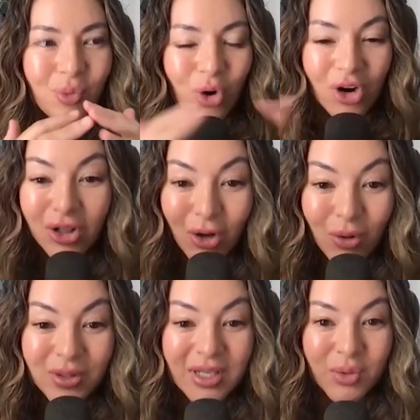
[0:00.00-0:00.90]

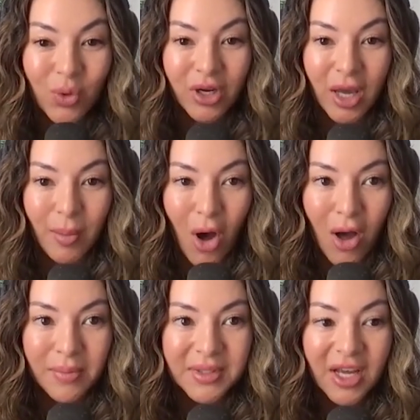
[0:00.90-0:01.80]
workloads as working
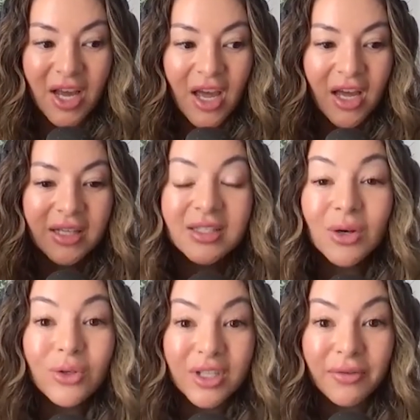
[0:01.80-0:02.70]
moms is
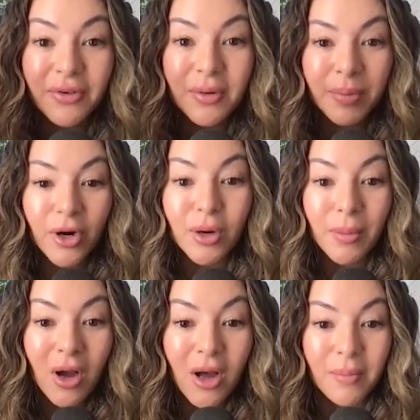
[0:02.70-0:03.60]
so different per
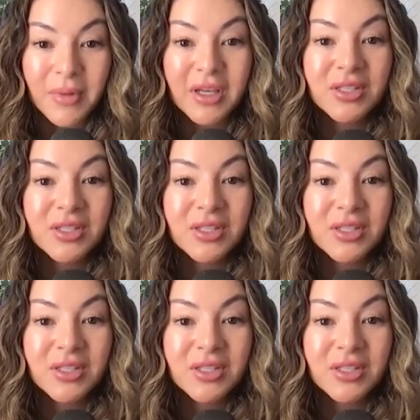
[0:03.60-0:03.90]
mom because